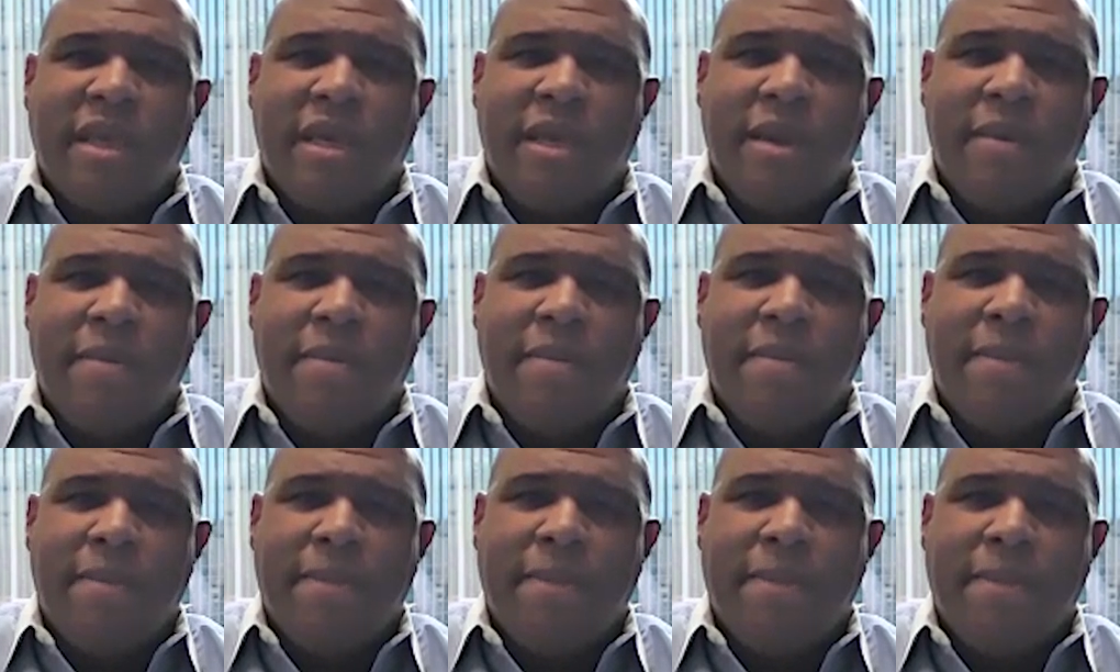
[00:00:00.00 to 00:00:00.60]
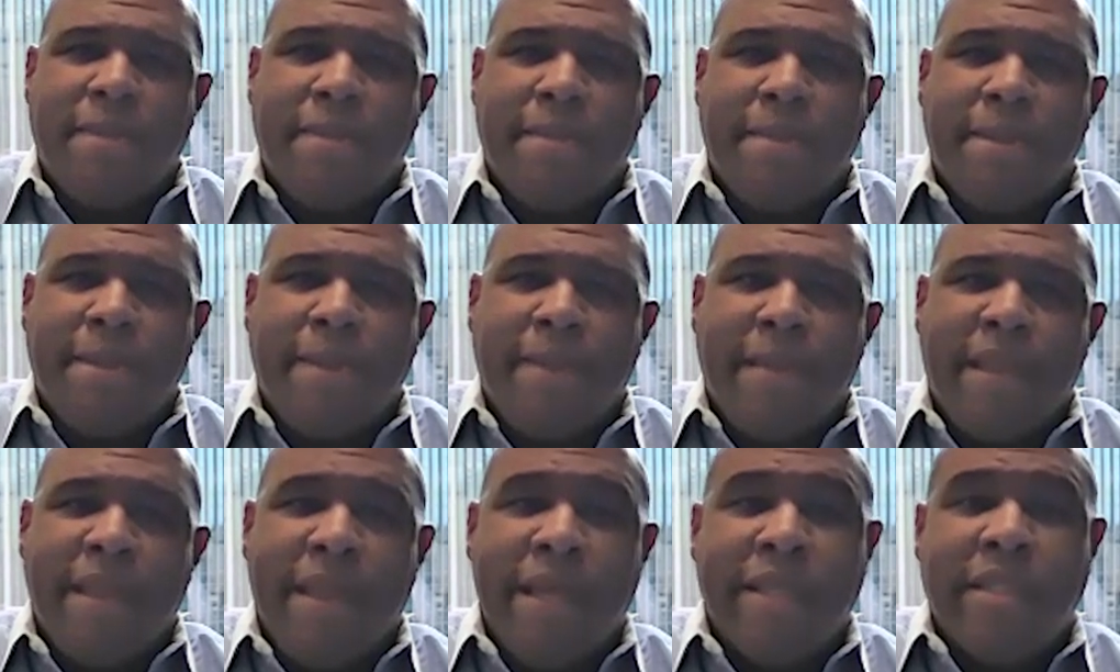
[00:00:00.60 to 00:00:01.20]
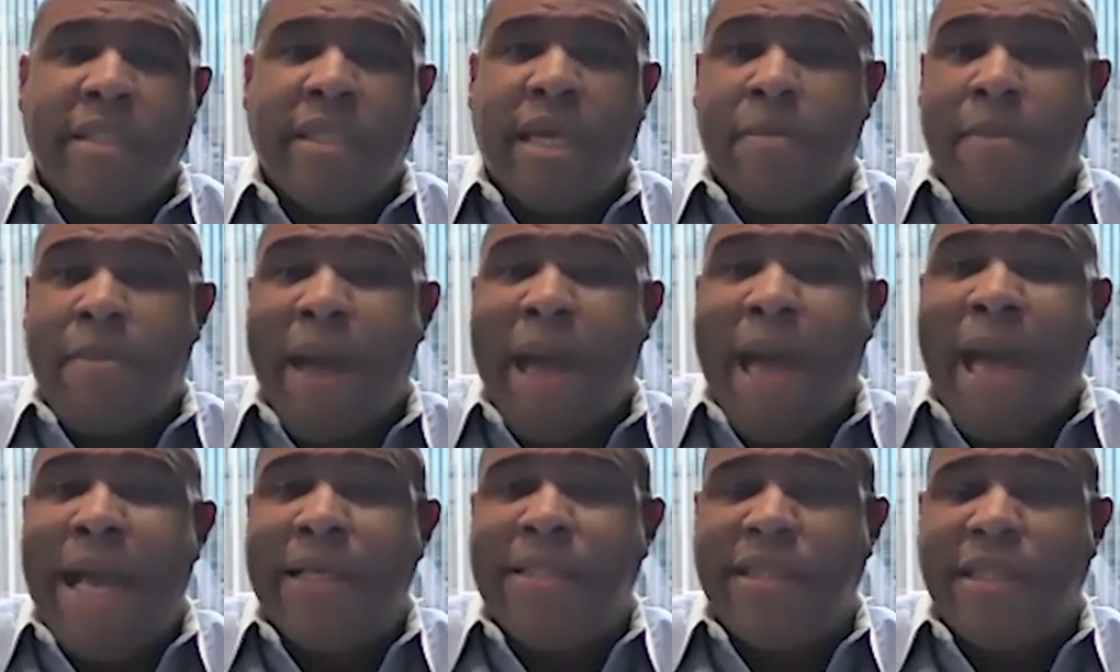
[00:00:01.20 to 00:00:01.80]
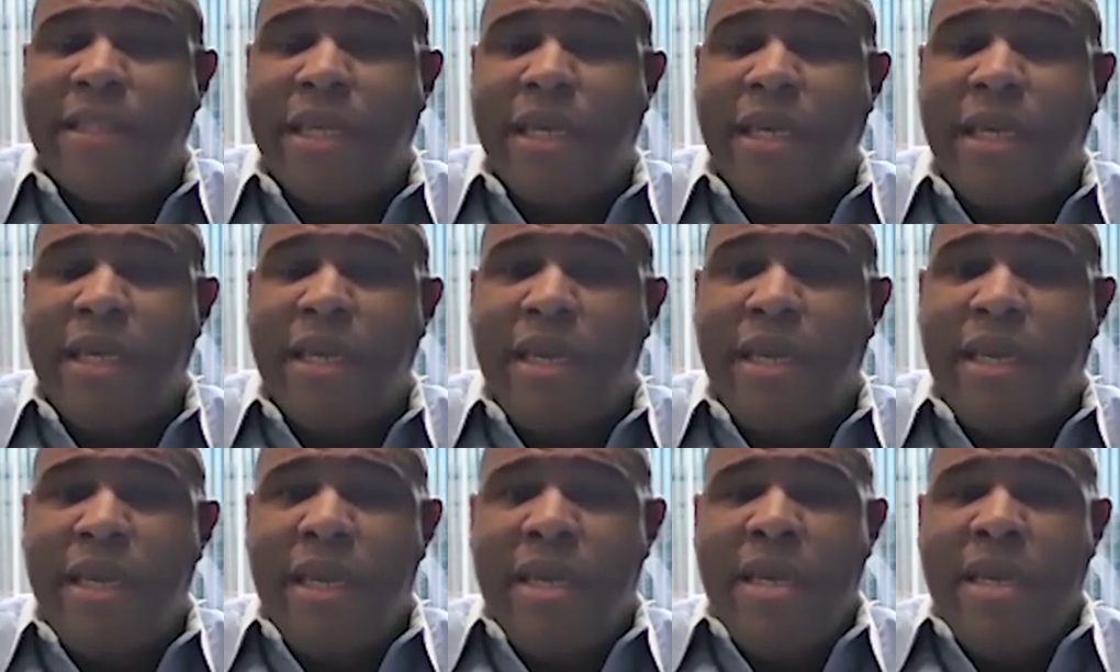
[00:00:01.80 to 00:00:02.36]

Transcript: um, its capacity.